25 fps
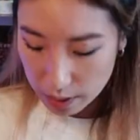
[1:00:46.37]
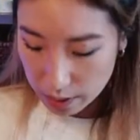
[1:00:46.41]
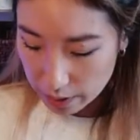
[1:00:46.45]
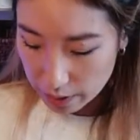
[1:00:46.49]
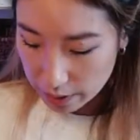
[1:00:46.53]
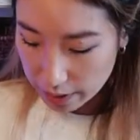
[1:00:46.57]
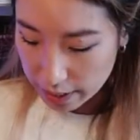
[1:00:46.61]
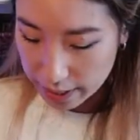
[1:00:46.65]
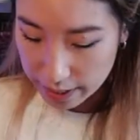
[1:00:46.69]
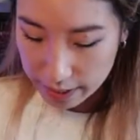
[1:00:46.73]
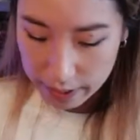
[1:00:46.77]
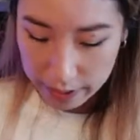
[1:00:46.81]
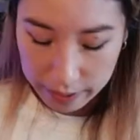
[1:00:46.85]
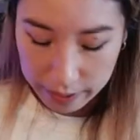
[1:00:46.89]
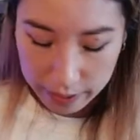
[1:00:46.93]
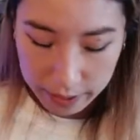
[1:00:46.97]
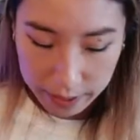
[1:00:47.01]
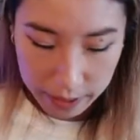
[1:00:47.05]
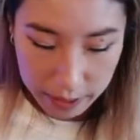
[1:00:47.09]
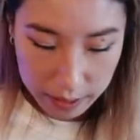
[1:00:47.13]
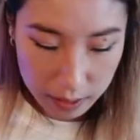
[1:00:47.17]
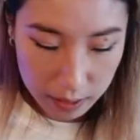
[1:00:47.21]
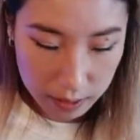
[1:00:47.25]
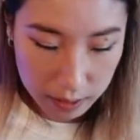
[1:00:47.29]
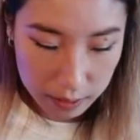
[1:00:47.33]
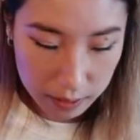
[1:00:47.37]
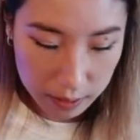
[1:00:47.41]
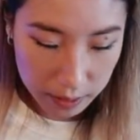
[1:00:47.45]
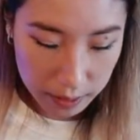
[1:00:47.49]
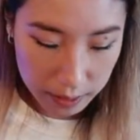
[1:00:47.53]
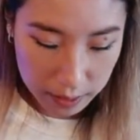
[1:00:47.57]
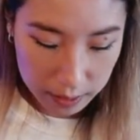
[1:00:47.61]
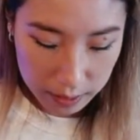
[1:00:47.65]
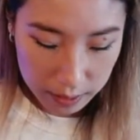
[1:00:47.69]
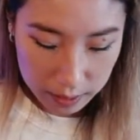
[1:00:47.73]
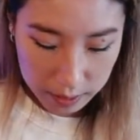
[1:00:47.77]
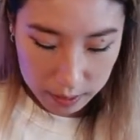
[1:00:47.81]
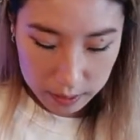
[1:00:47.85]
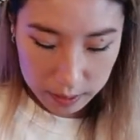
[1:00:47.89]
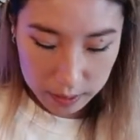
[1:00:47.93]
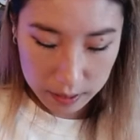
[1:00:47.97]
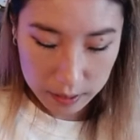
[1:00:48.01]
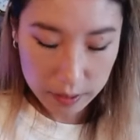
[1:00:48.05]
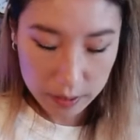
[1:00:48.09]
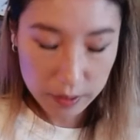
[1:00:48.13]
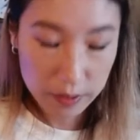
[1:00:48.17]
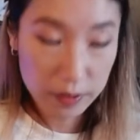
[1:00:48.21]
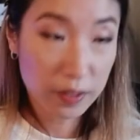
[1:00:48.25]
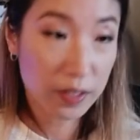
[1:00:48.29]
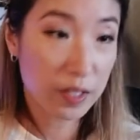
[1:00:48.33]
Okay, and then let's,
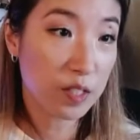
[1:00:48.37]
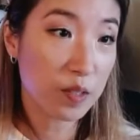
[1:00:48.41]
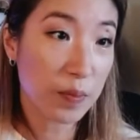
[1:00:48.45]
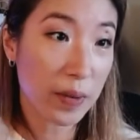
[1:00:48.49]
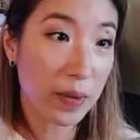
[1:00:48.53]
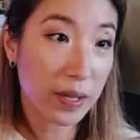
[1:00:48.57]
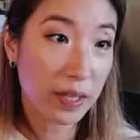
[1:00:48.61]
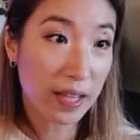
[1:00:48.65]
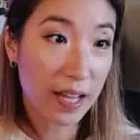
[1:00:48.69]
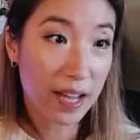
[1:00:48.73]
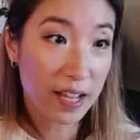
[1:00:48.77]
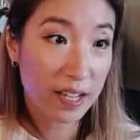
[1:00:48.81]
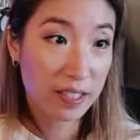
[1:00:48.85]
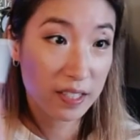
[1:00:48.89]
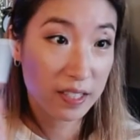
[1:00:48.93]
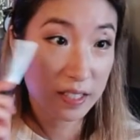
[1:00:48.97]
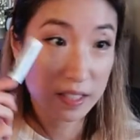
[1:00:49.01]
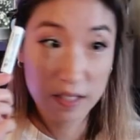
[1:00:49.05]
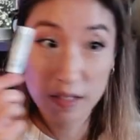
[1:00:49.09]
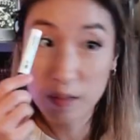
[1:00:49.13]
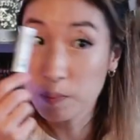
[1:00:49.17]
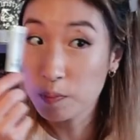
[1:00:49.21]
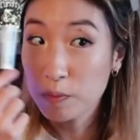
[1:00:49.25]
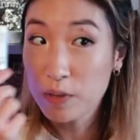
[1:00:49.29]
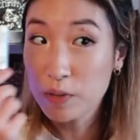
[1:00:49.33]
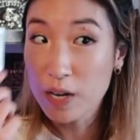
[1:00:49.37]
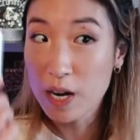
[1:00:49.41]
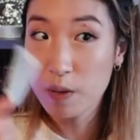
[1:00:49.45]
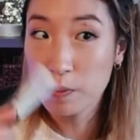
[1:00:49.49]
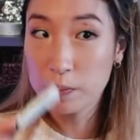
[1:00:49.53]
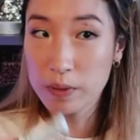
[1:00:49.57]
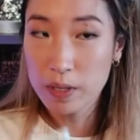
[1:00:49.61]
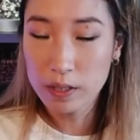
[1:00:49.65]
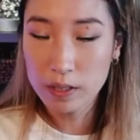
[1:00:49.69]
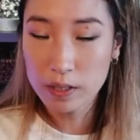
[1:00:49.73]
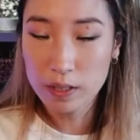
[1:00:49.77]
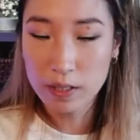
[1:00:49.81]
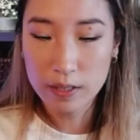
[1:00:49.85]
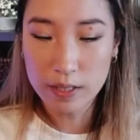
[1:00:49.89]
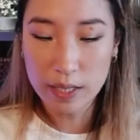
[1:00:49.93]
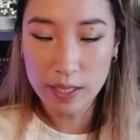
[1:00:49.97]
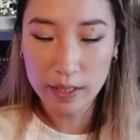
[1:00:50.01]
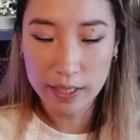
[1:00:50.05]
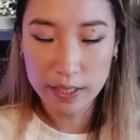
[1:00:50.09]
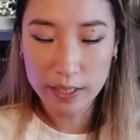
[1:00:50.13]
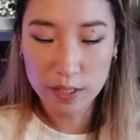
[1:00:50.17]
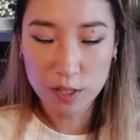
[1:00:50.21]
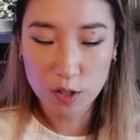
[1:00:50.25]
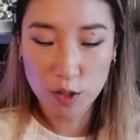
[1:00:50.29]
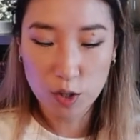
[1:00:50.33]
this is my last brow product. I
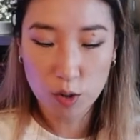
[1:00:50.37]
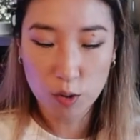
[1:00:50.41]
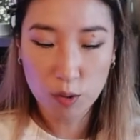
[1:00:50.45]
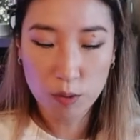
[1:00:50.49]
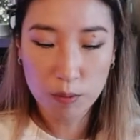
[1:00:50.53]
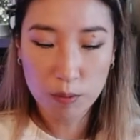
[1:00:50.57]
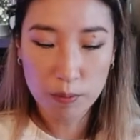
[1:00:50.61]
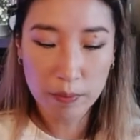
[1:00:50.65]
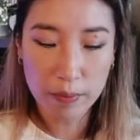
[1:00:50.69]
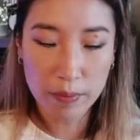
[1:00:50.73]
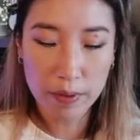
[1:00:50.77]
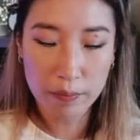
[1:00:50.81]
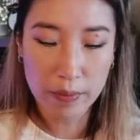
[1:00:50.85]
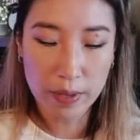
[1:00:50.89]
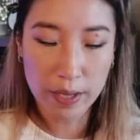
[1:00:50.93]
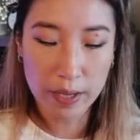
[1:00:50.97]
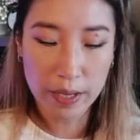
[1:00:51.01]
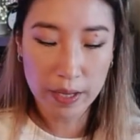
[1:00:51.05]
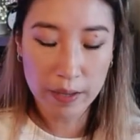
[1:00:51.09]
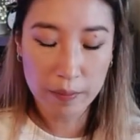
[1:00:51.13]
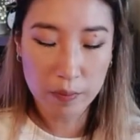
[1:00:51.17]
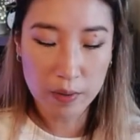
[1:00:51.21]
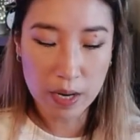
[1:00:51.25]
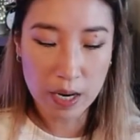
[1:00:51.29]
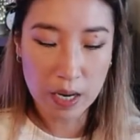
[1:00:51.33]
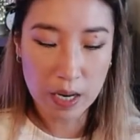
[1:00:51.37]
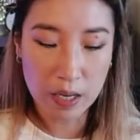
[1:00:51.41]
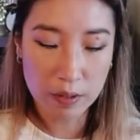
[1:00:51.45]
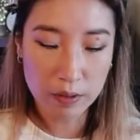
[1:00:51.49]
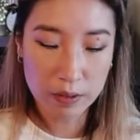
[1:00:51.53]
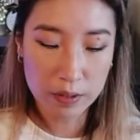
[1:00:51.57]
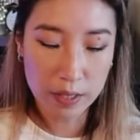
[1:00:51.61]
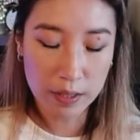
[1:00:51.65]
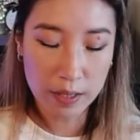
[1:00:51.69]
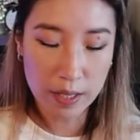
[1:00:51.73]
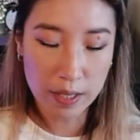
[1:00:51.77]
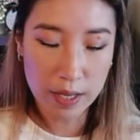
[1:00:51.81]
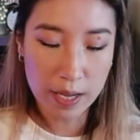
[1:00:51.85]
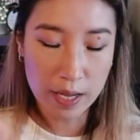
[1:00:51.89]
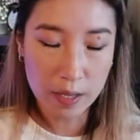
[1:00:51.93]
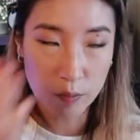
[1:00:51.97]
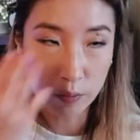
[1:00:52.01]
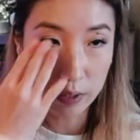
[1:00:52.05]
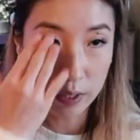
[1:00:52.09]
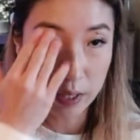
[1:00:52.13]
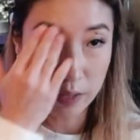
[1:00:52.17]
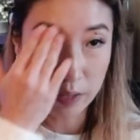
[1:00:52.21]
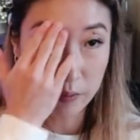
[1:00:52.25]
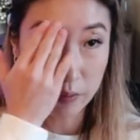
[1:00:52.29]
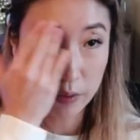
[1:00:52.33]
like to comb my brows at the end
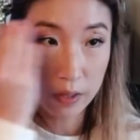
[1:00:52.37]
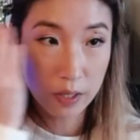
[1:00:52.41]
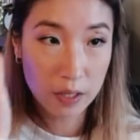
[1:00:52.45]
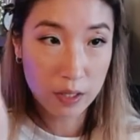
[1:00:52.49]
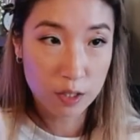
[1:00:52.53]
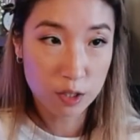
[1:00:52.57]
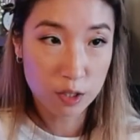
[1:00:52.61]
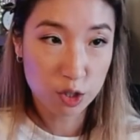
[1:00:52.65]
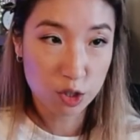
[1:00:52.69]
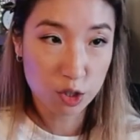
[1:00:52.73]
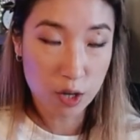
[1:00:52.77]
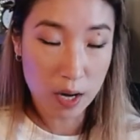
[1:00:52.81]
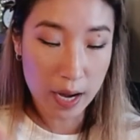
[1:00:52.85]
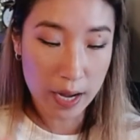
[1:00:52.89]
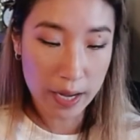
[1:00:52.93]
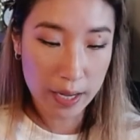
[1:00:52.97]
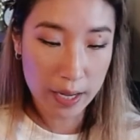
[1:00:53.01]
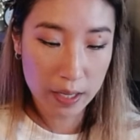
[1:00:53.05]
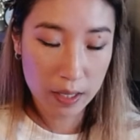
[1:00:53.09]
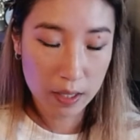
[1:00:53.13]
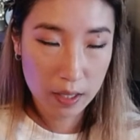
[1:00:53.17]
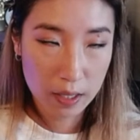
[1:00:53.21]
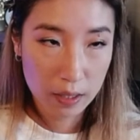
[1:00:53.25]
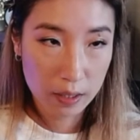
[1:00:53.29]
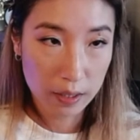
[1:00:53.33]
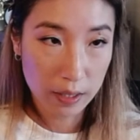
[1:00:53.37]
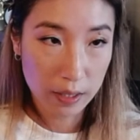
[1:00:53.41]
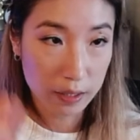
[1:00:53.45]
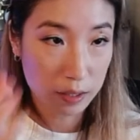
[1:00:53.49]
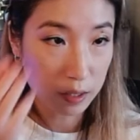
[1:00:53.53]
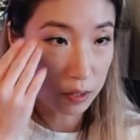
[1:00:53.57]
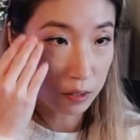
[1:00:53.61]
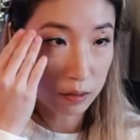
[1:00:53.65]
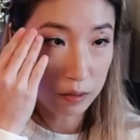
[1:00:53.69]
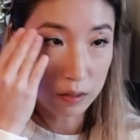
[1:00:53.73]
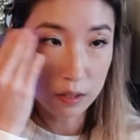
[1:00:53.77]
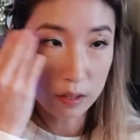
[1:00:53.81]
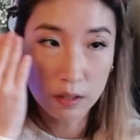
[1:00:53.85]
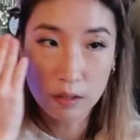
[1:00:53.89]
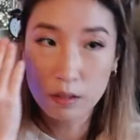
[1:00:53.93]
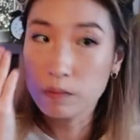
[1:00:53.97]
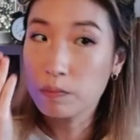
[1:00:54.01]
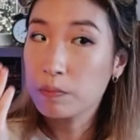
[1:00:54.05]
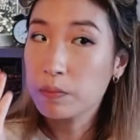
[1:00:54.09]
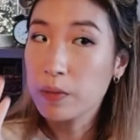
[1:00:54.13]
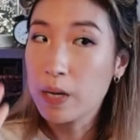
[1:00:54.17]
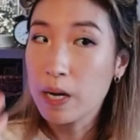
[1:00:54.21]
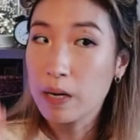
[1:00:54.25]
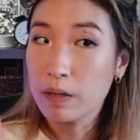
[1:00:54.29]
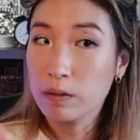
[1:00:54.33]
when everything is dry, like the, the
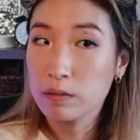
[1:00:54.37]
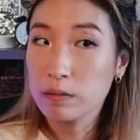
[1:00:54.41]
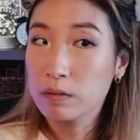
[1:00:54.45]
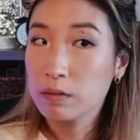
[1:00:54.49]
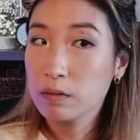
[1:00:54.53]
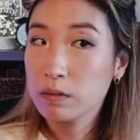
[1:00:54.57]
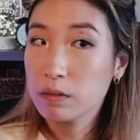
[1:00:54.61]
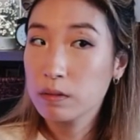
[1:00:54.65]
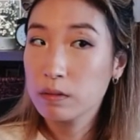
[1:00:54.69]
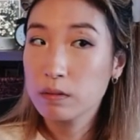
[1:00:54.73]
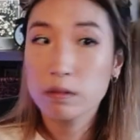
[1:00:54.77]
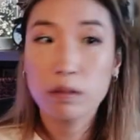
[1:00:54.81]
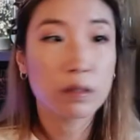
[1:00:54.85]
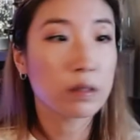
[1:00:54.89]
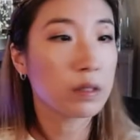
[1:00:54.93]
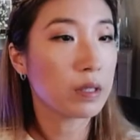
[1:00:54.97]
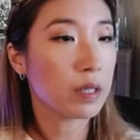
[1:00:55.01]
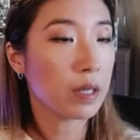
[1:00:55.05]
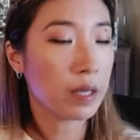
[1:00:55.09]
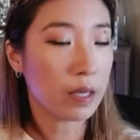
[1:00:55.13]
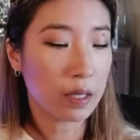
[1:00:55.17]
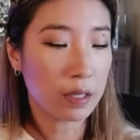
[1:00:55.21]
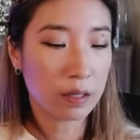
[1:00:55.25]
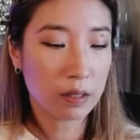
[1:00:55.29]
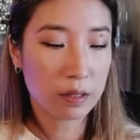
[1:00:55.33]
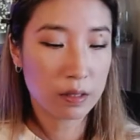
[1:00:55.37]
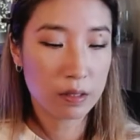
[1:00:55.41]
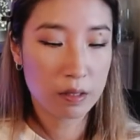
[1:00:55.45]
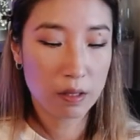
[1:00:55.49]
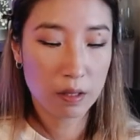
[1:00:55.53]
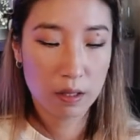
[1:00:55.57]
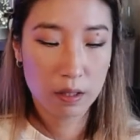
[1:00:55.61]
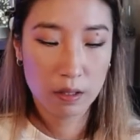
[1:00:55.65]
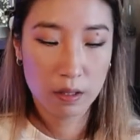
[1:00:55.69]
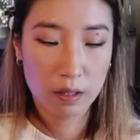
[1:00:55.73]
brown on the ends.